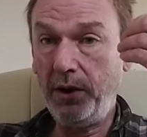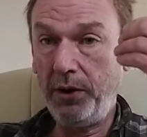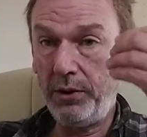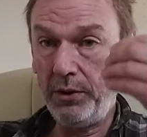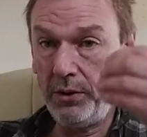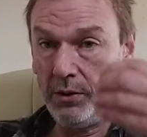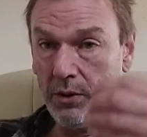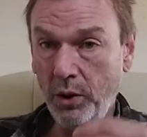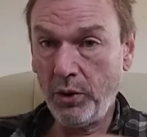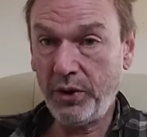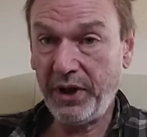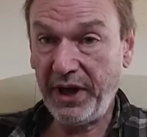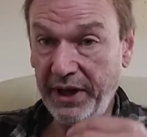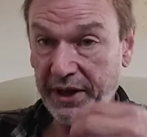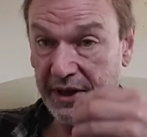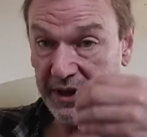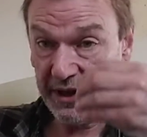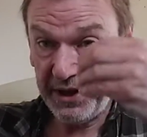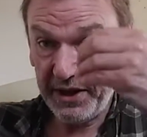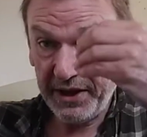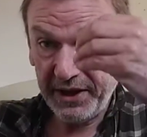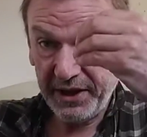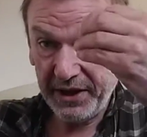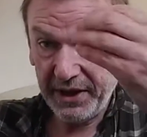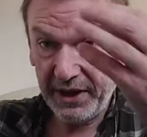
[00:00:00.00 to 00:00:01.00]
looking
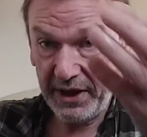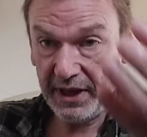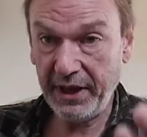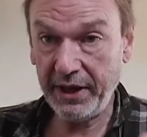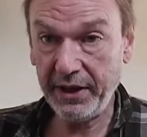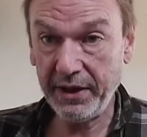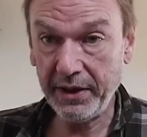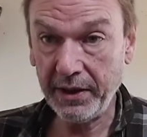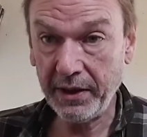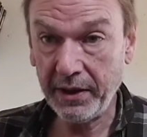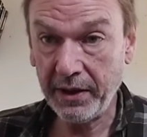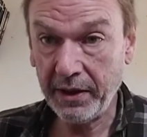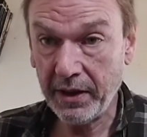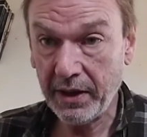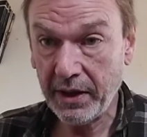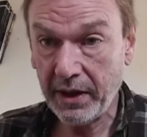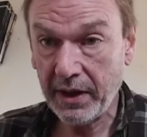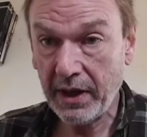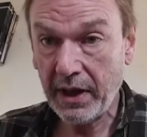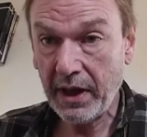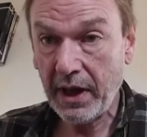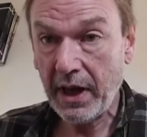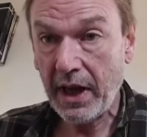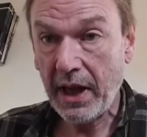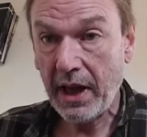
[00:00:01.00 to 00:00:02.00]
in.
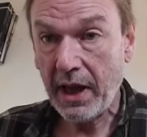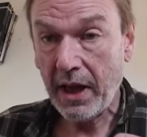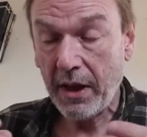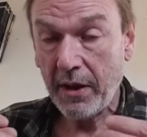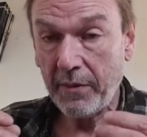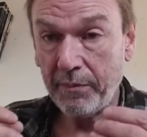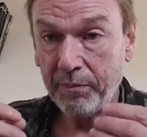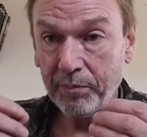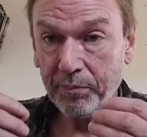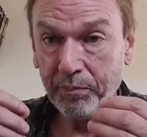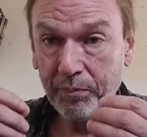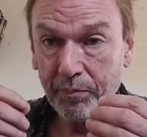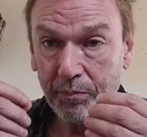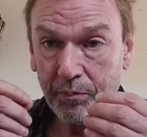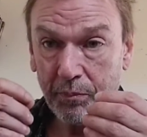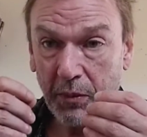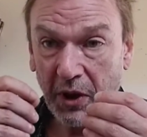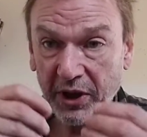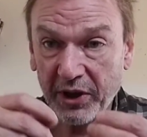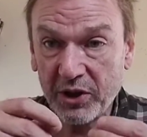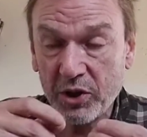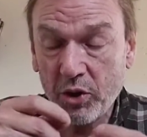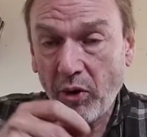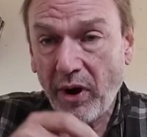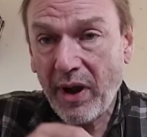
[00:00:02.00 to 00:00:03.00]
By
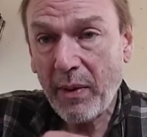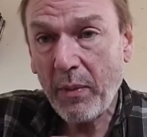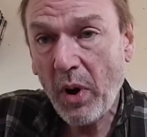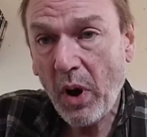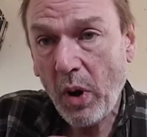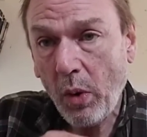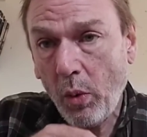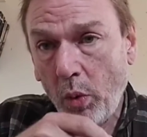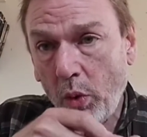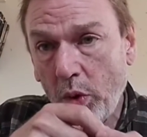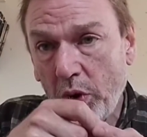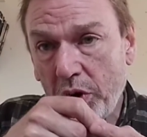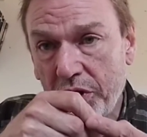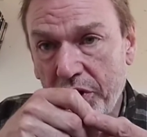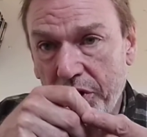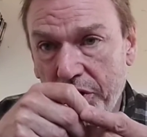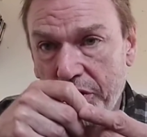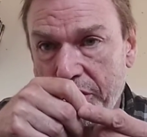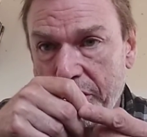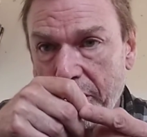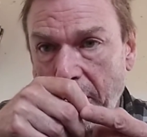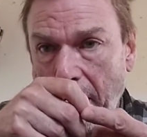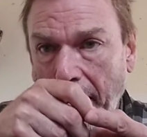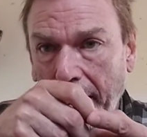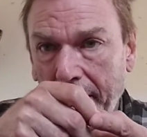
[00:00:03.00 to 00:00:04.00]
the time I was